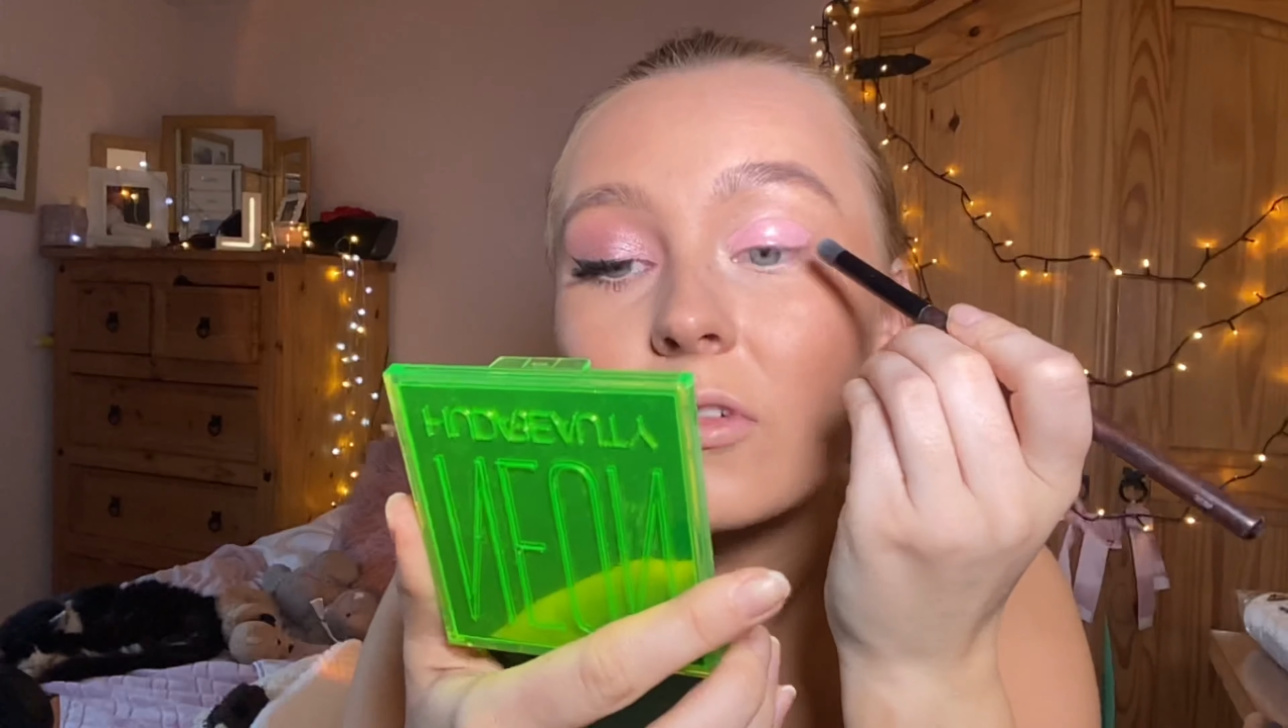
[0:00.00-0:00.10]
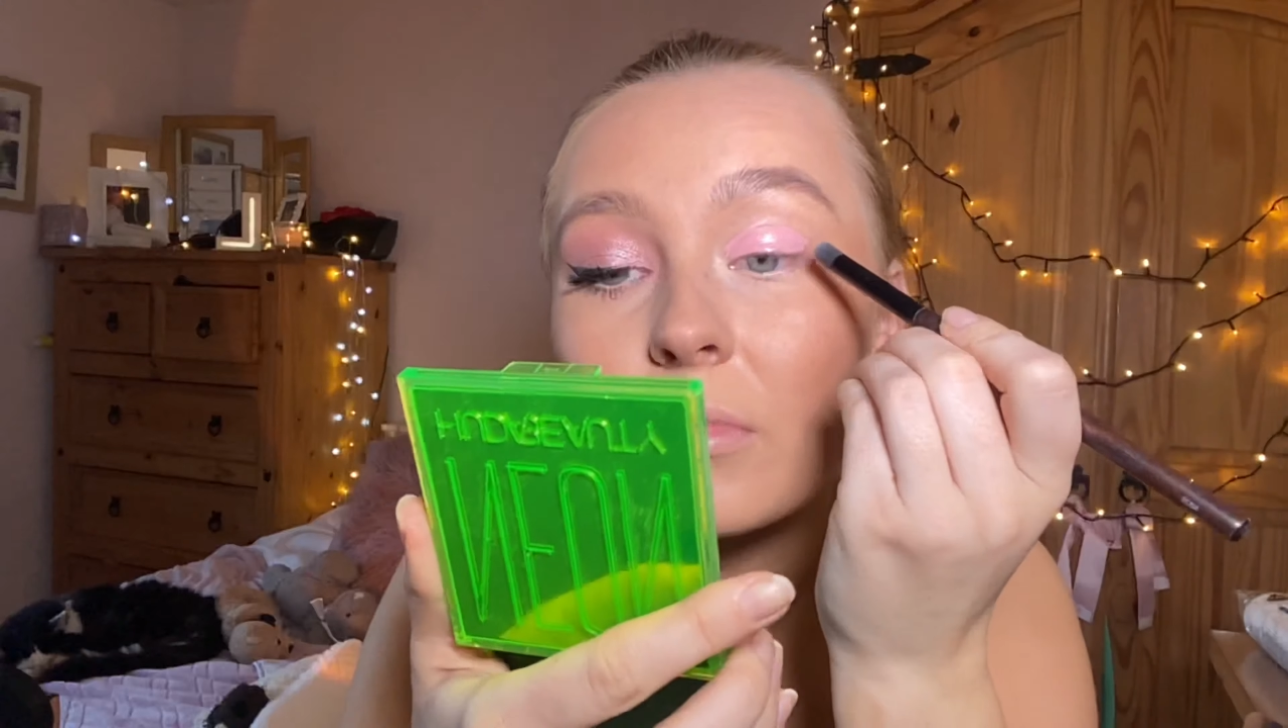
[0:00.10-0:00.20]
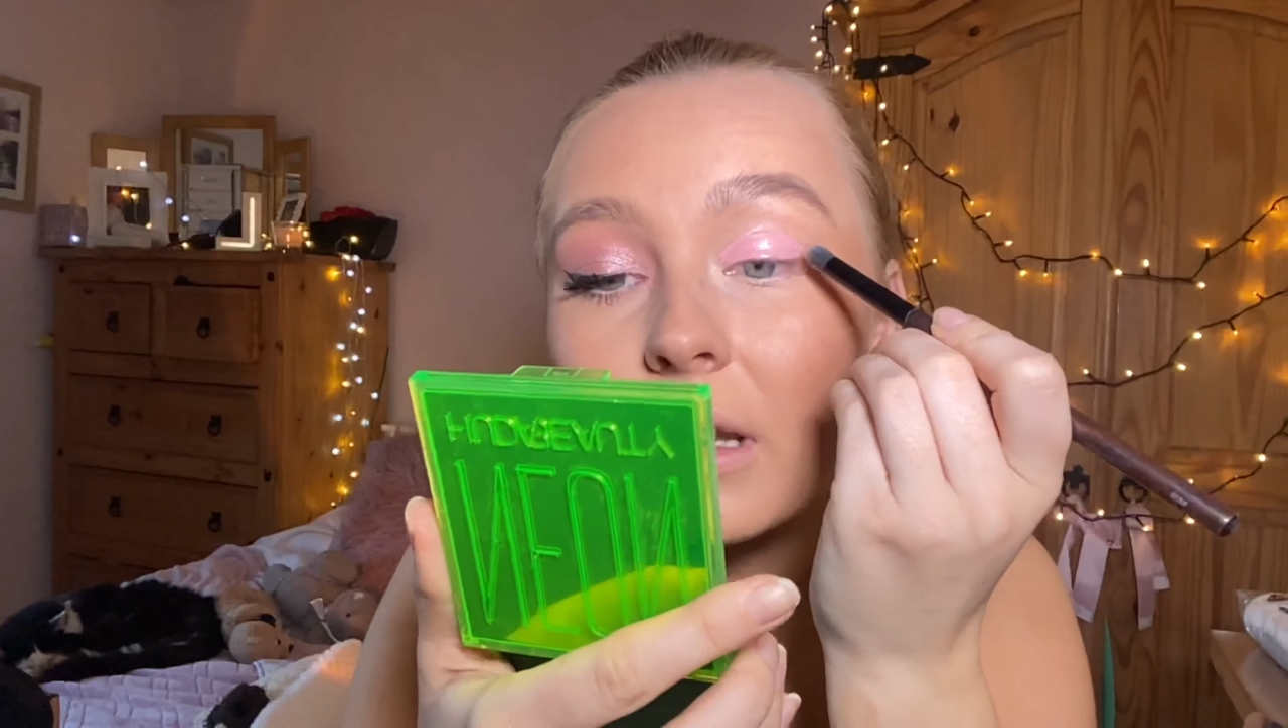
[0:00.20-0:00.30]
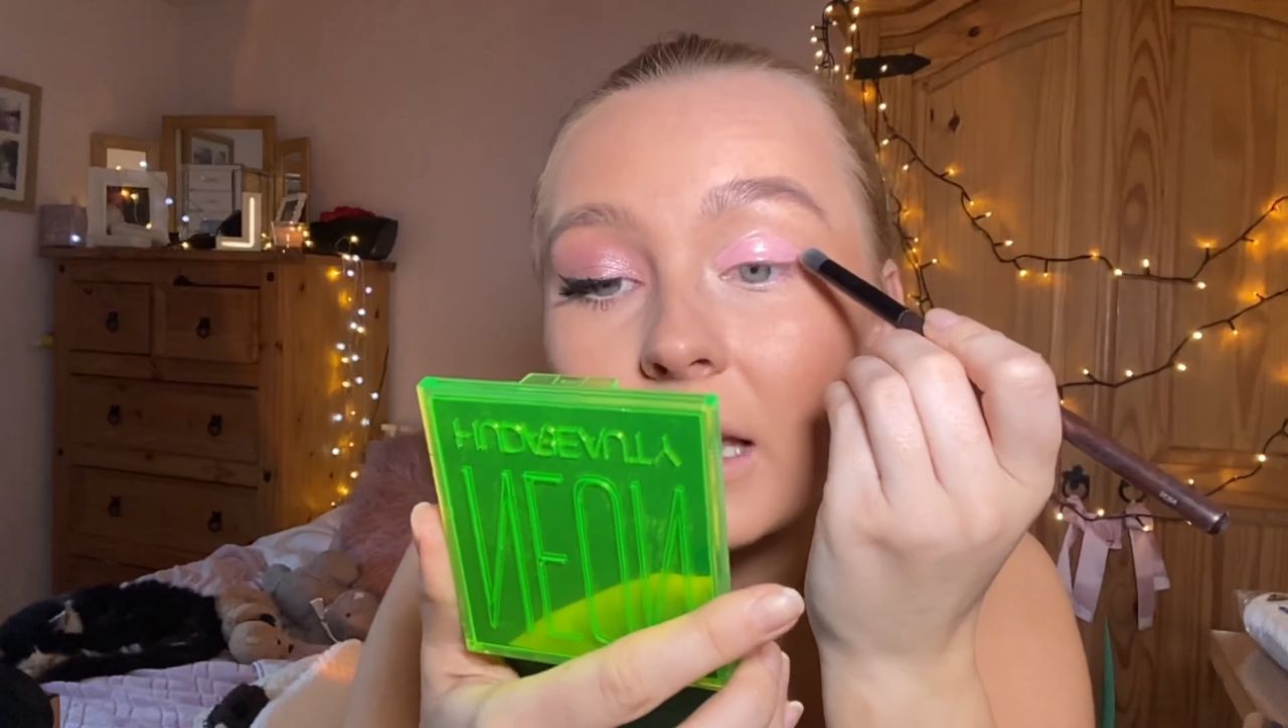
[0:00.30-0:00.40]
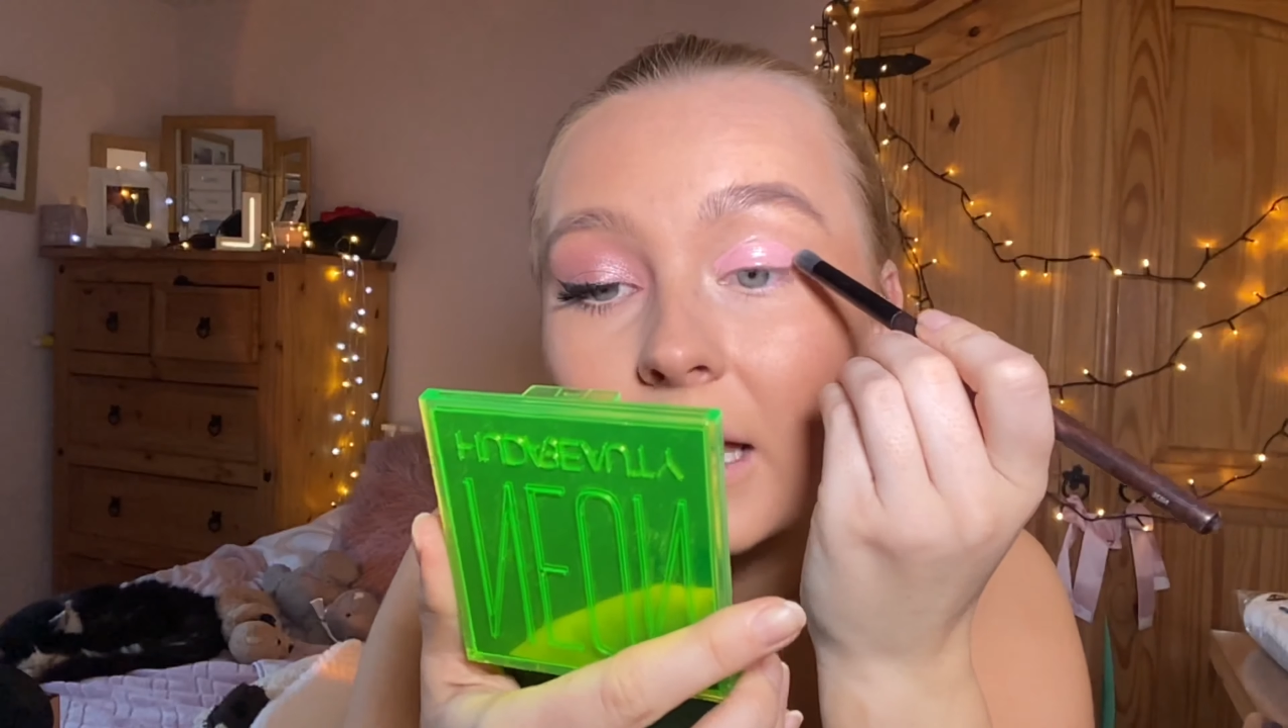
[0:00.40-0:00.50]

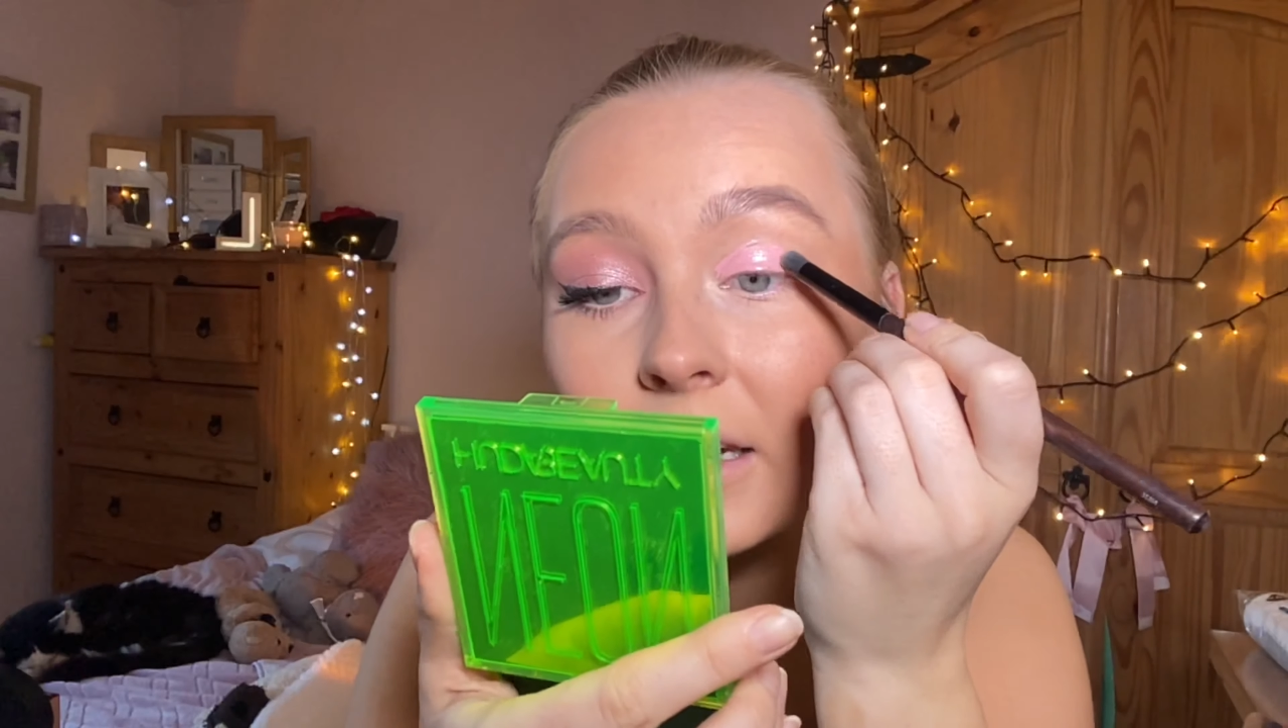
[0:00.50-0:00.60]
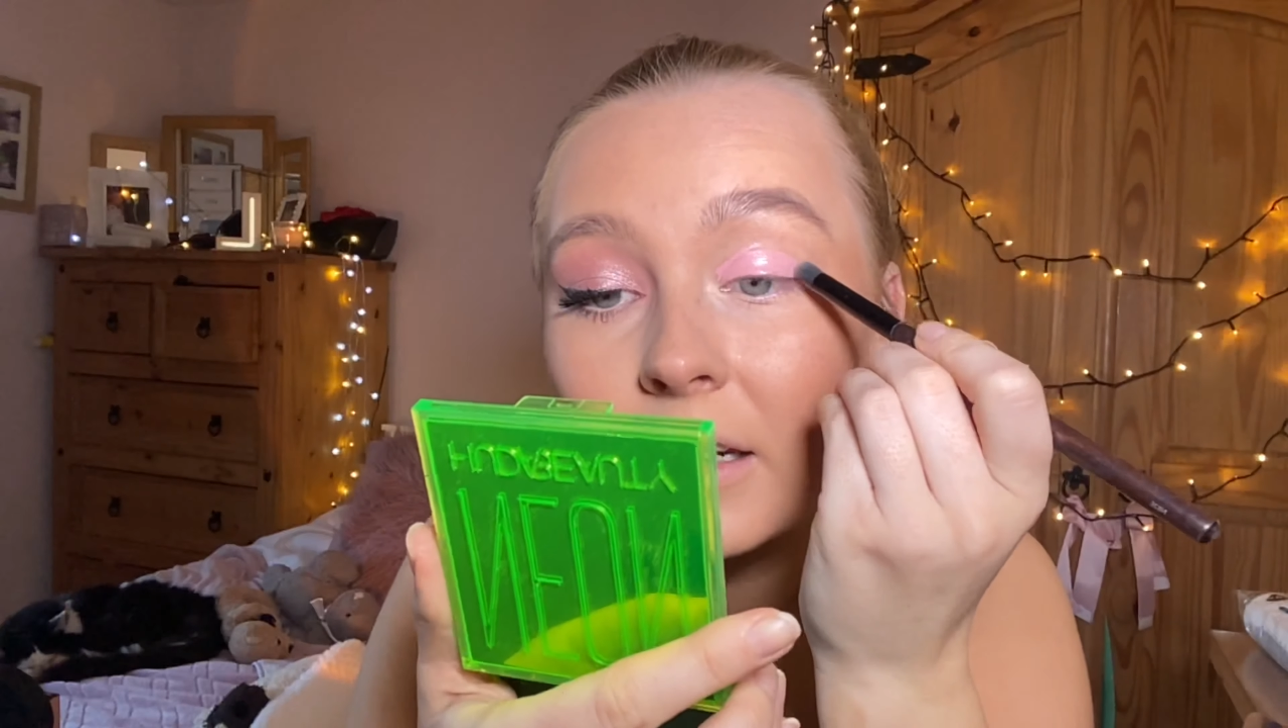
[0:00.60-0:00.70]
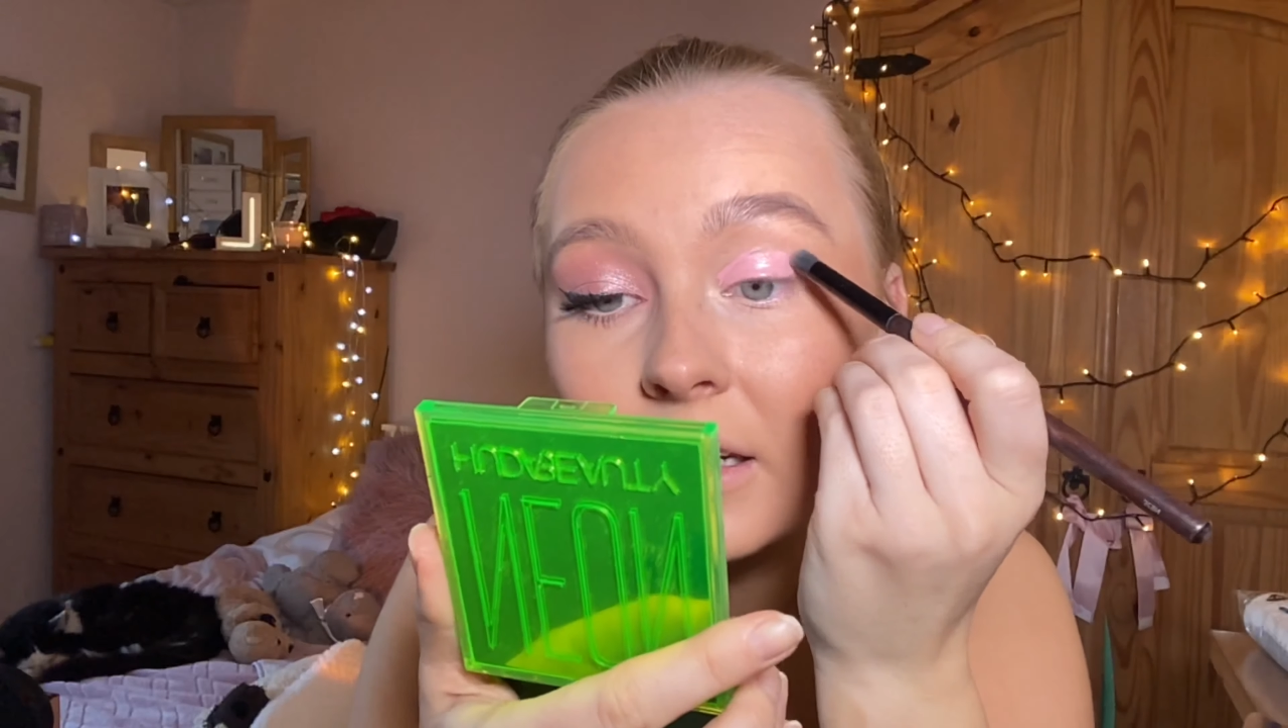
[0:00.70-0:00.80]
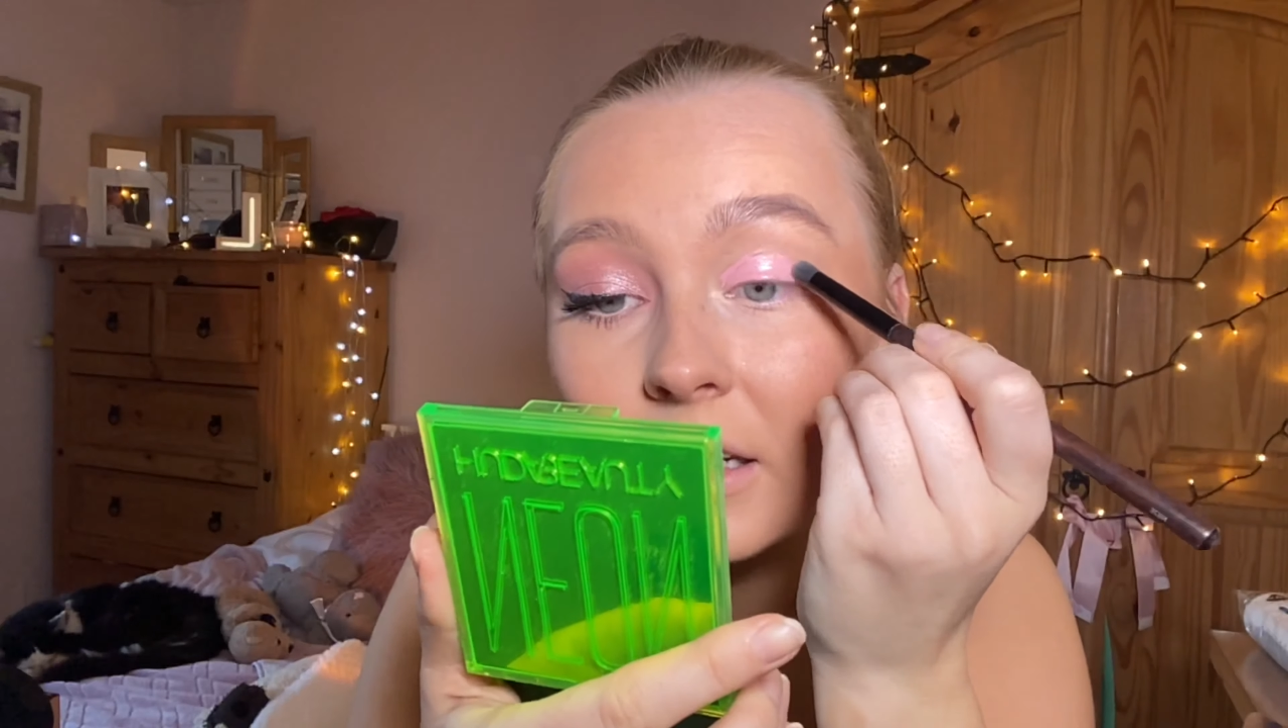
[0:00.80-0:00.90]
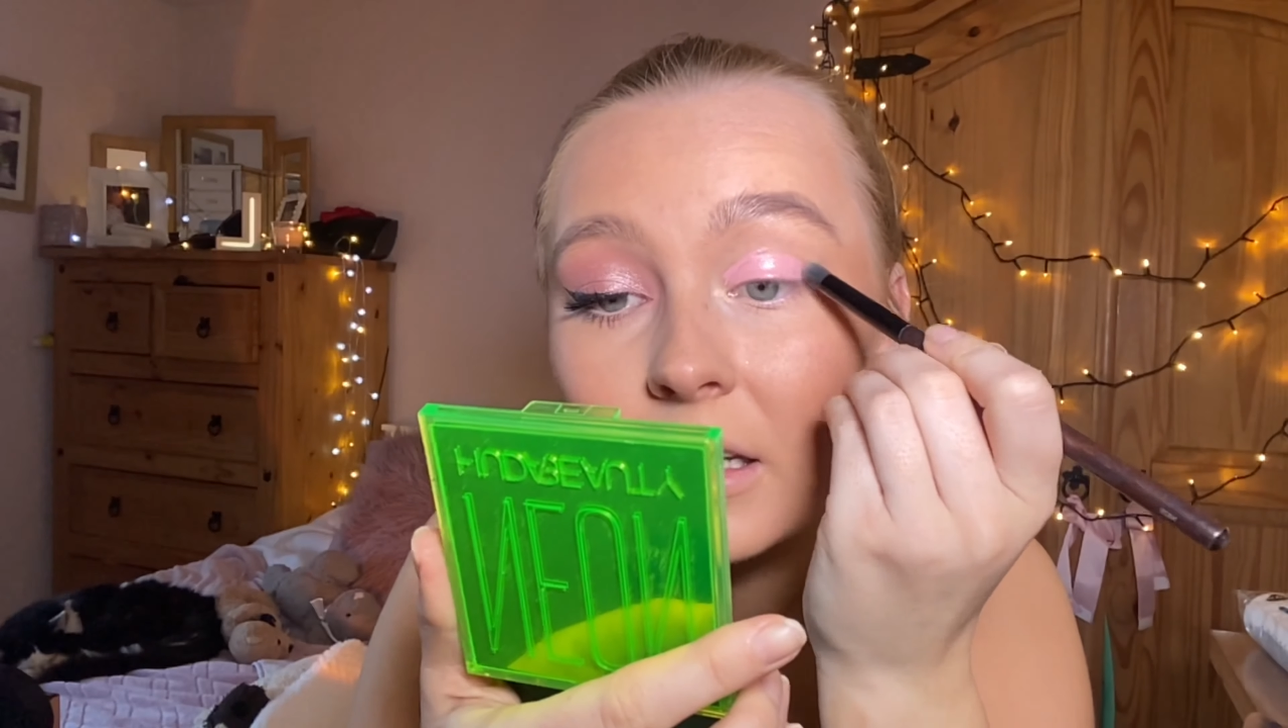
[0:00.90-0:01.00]

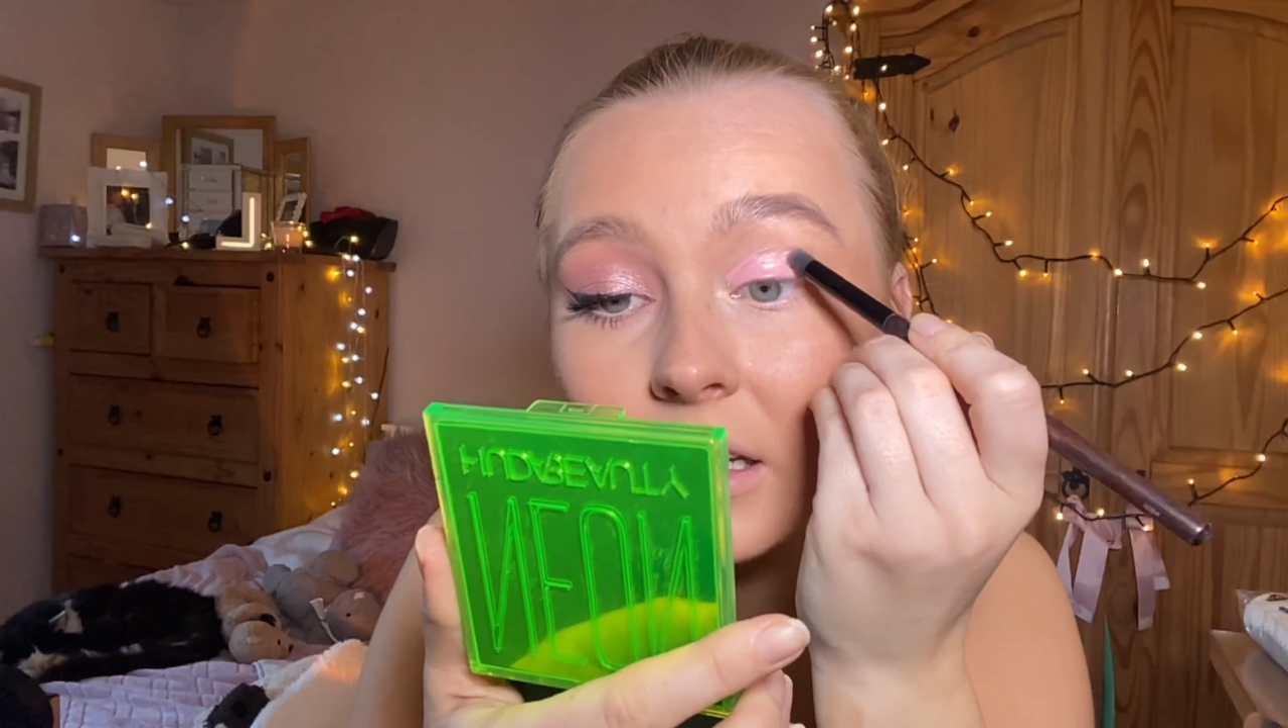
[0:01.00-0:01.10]
blend